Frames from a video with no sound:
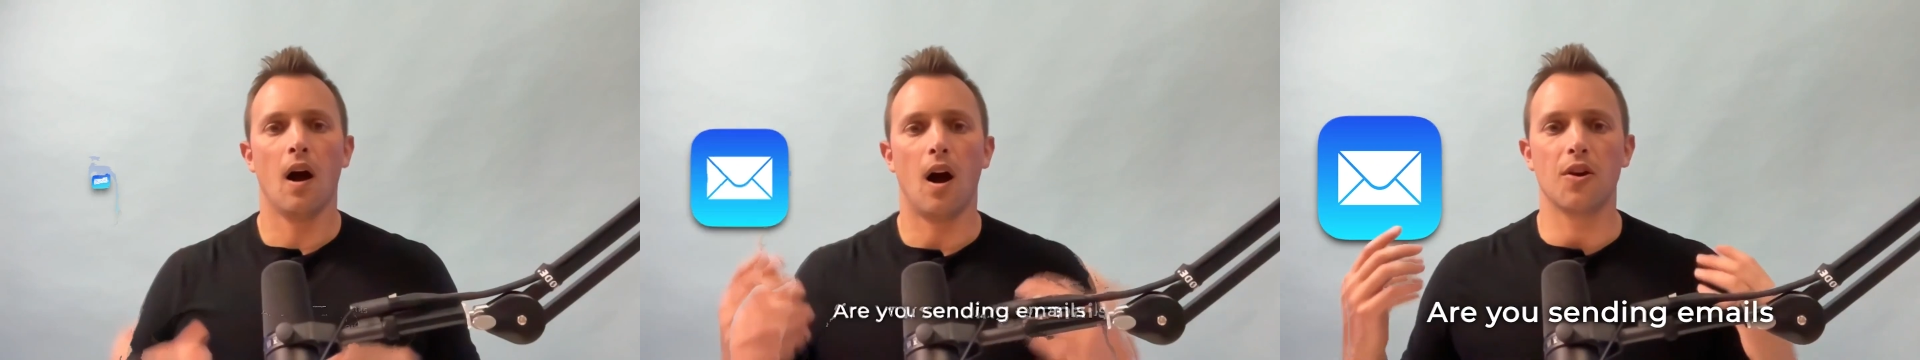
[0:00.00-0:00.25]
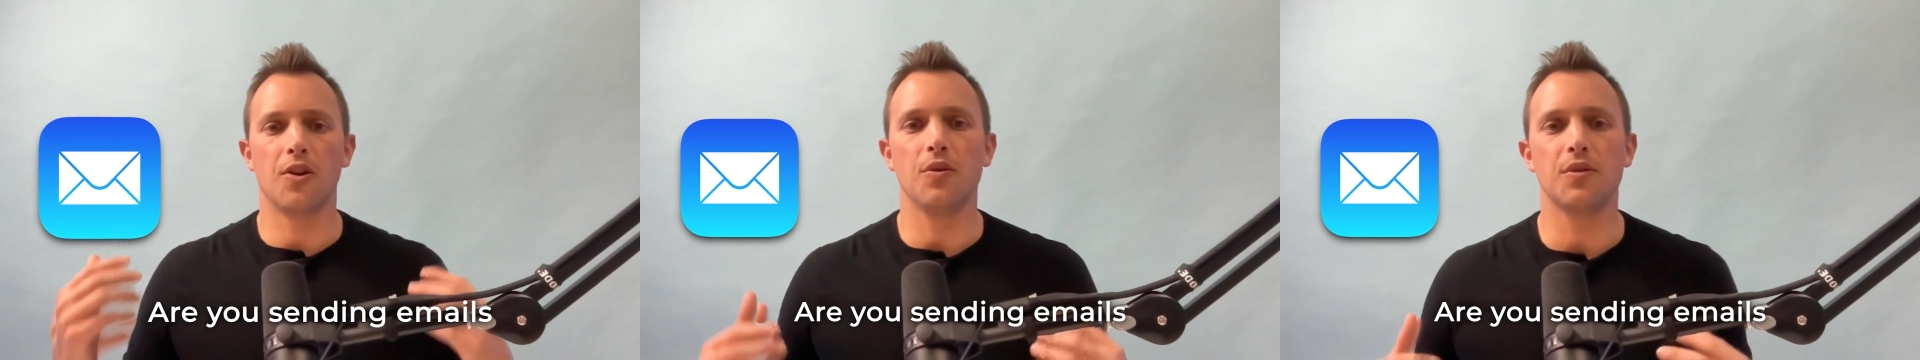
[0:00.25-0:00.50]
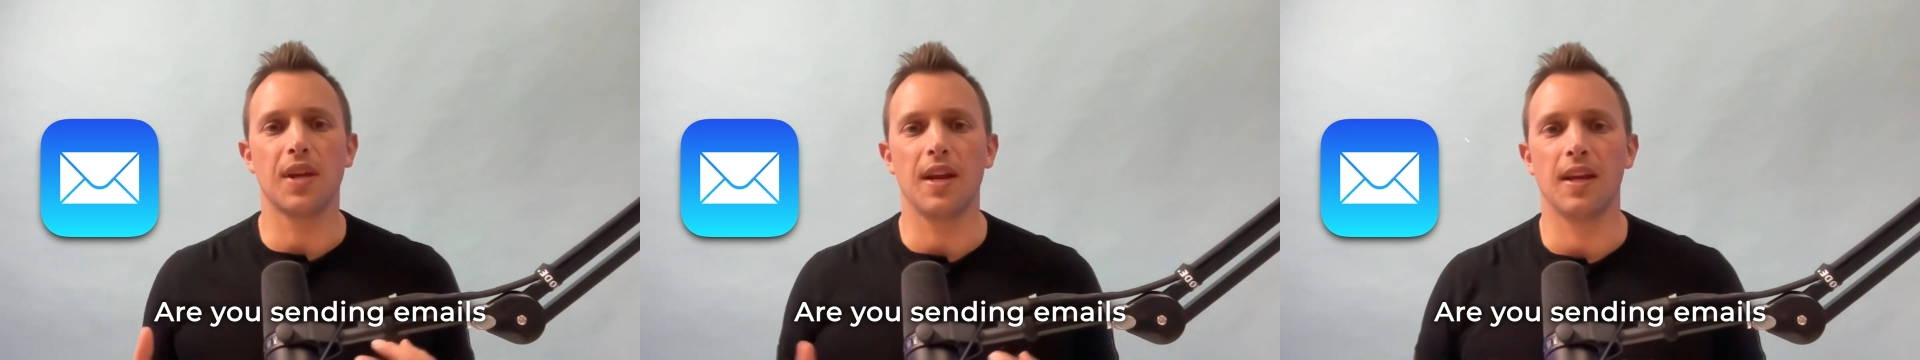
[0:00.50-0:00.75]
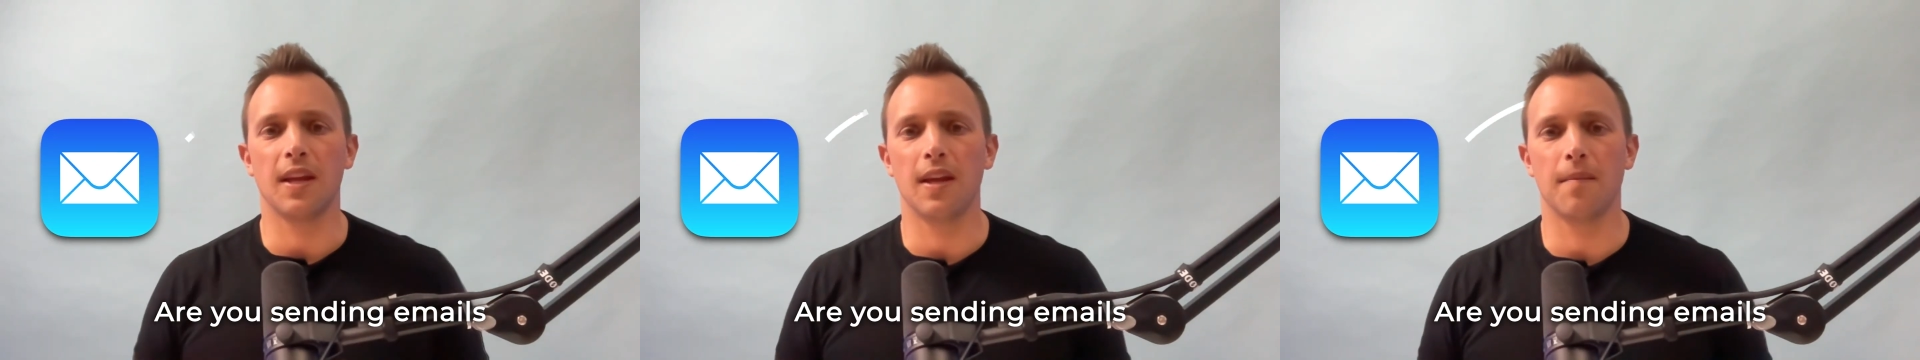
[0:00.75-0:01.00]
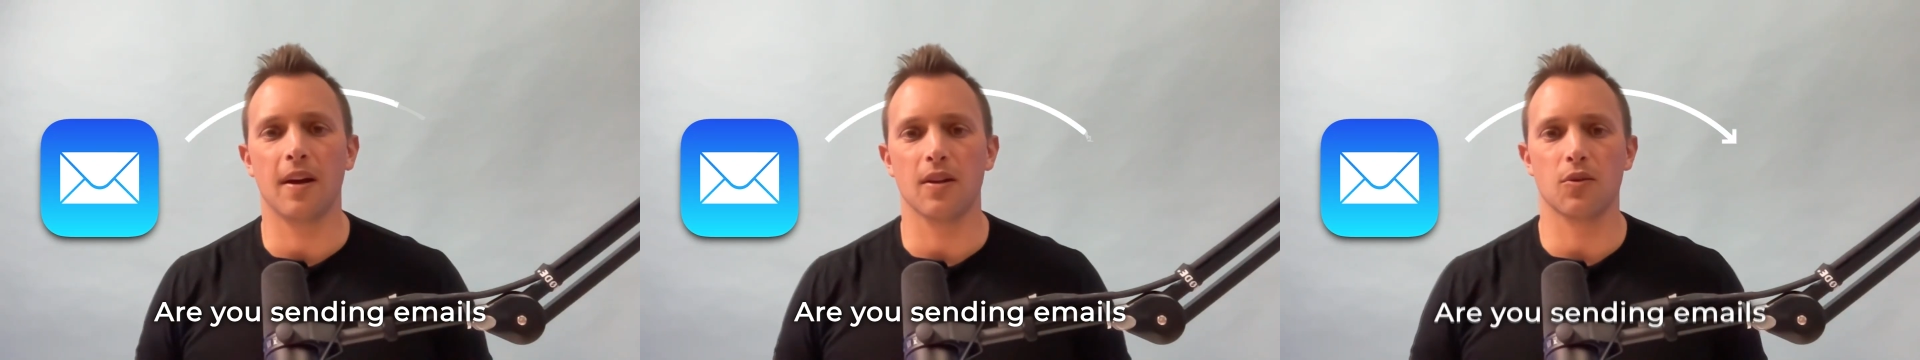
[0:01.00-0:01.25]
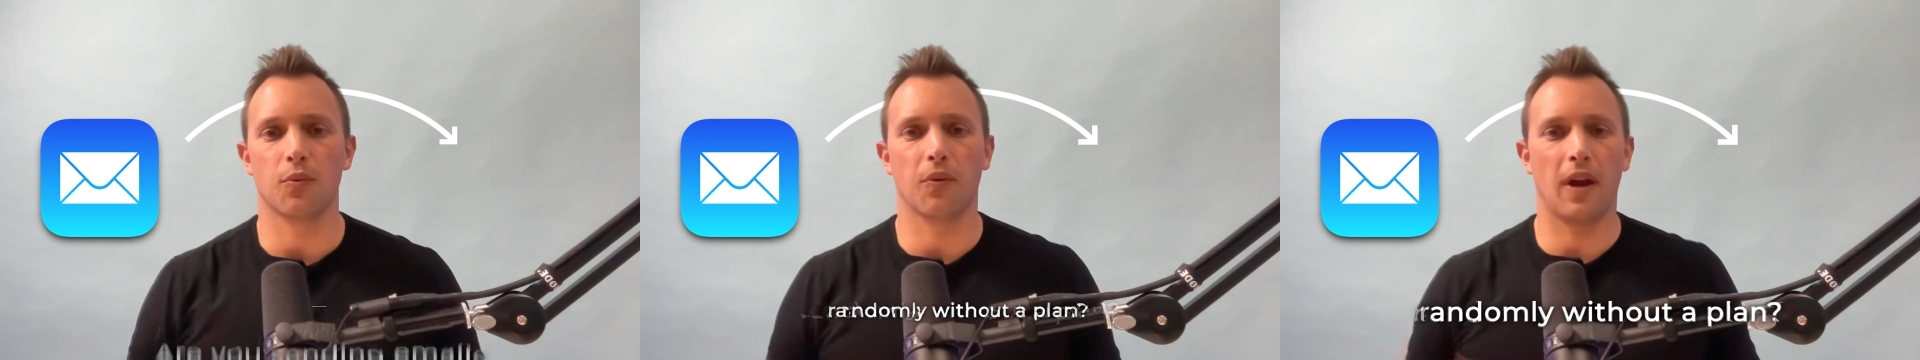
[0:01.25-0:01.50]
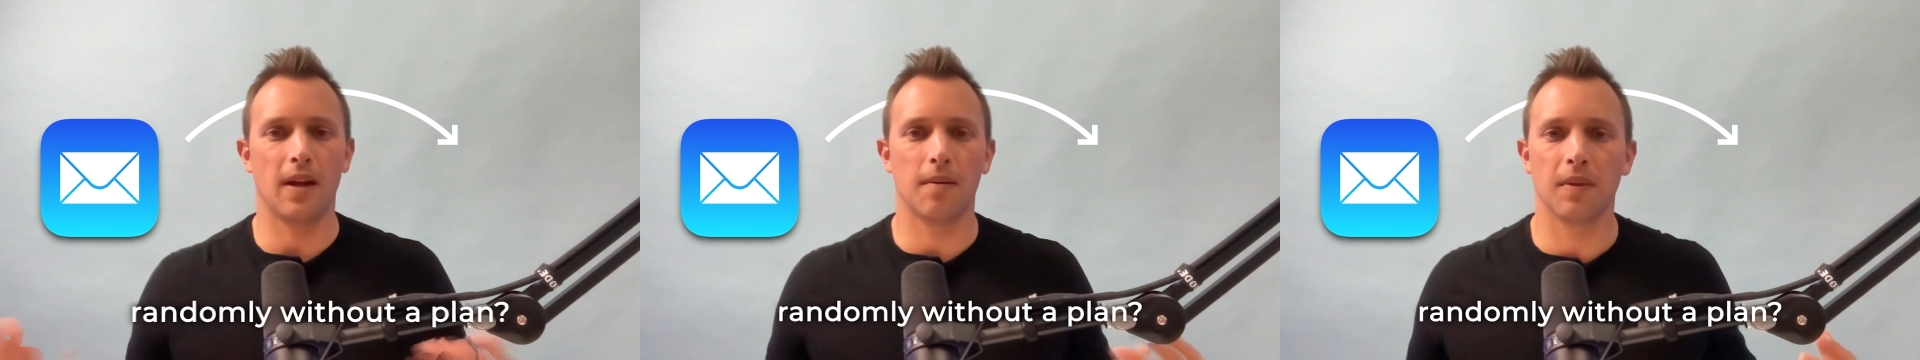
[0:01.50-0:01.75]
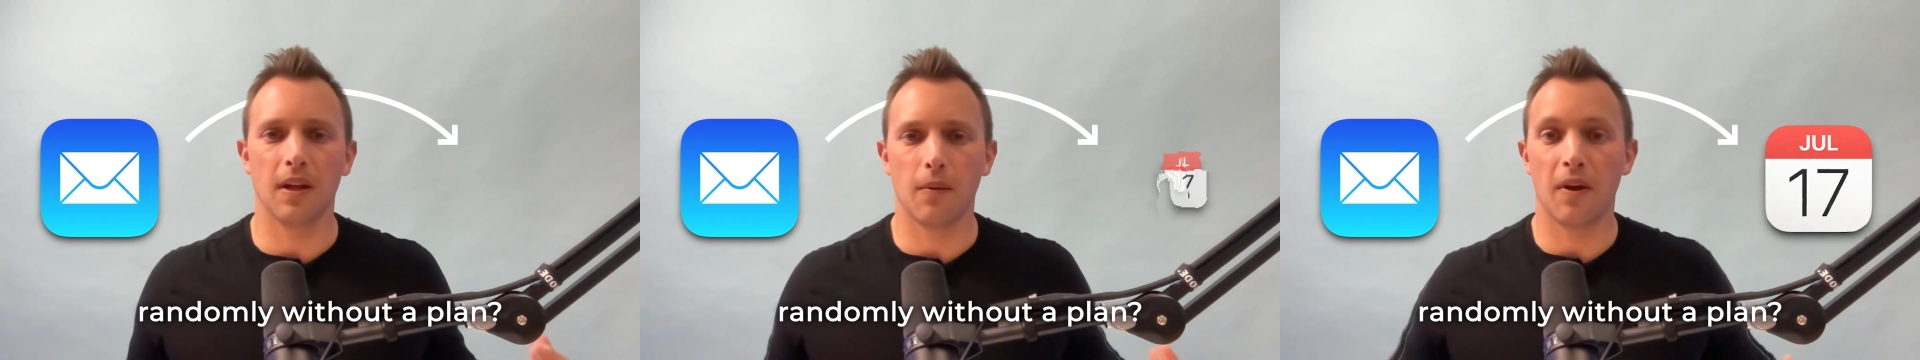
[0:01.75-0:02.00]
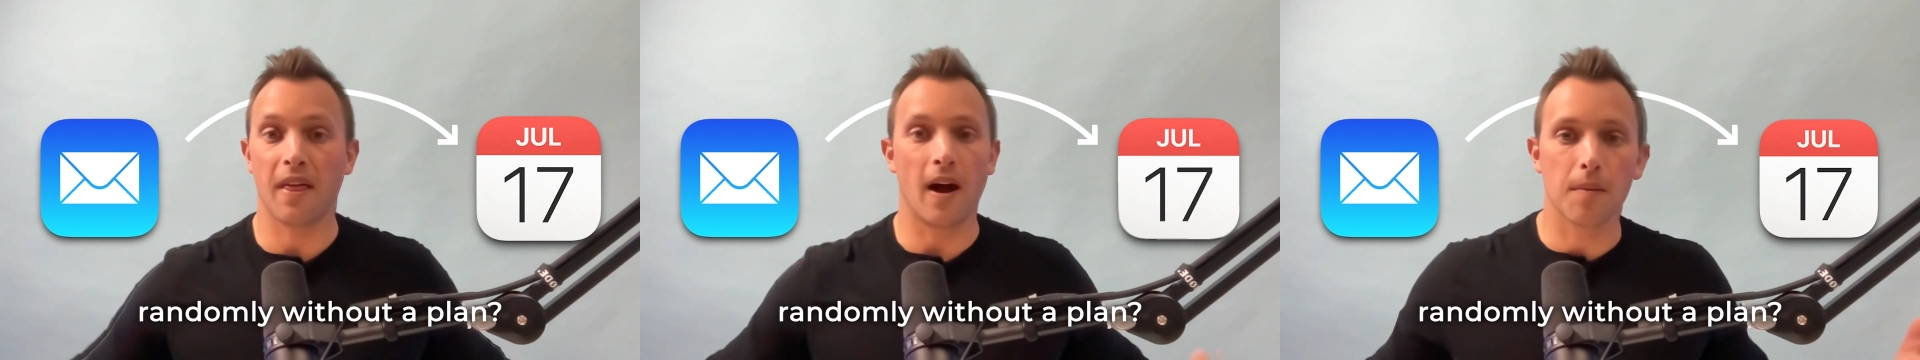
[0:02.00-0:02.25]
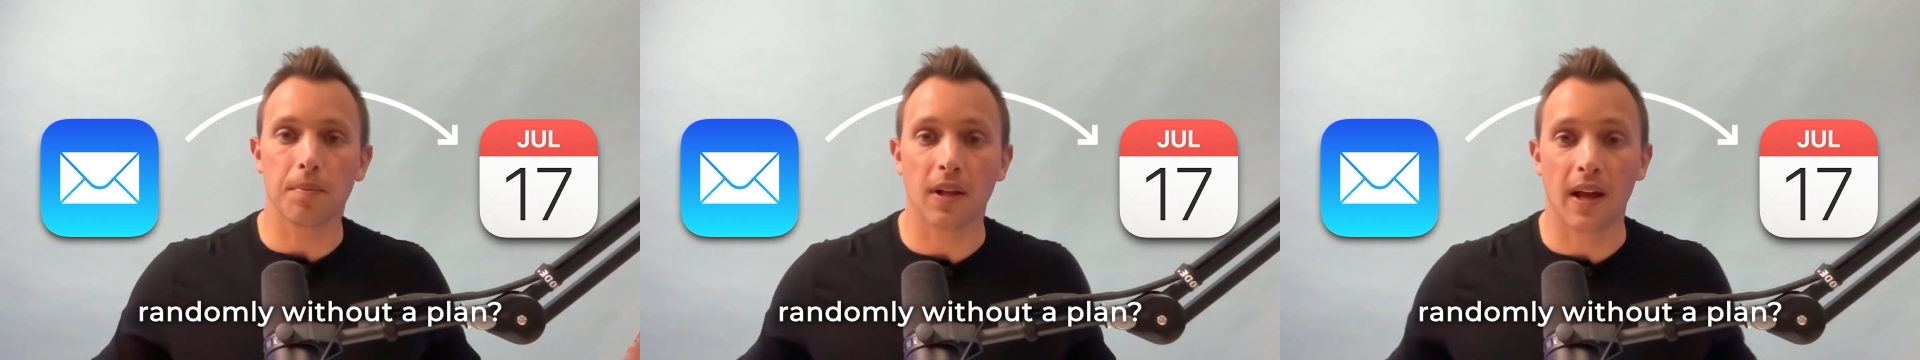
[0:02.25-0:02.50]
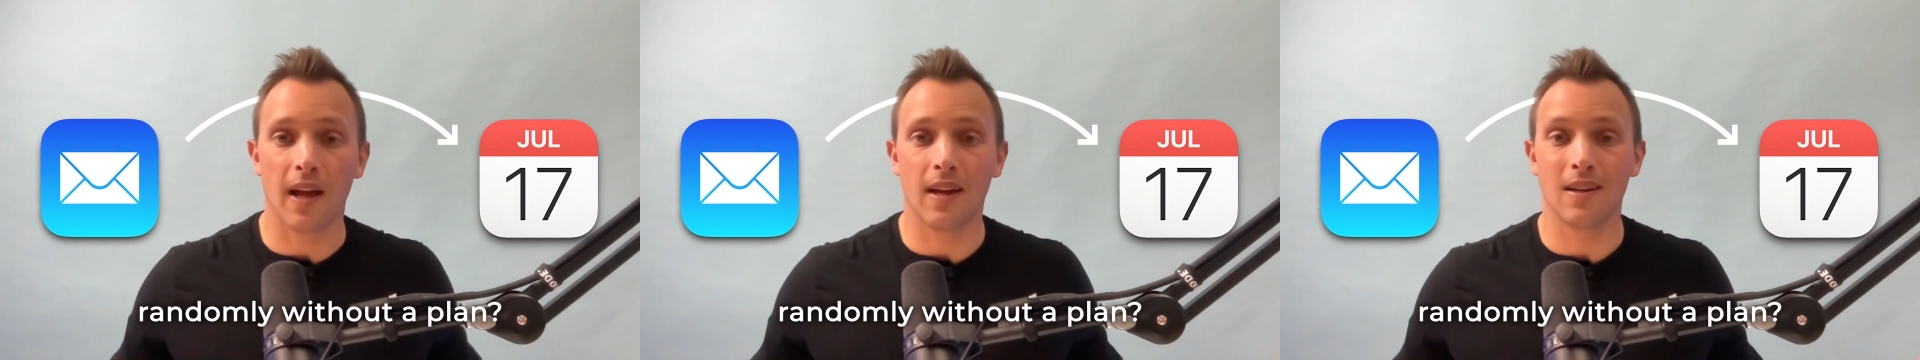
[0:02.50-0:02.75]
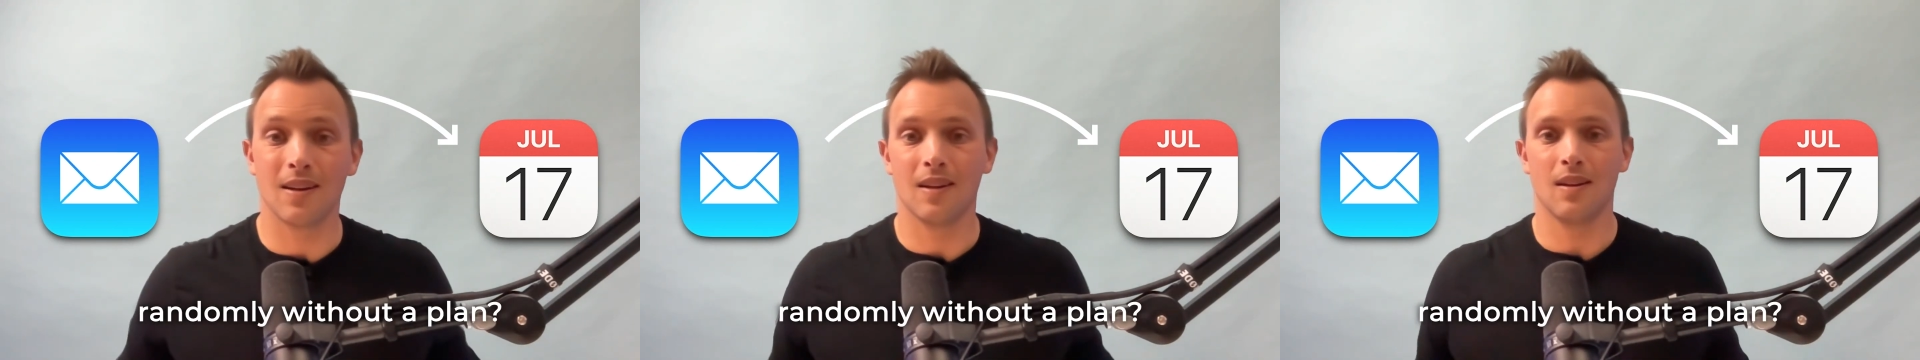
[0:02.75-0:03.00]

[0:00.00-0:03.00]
Are you sending emails randomly without a plan?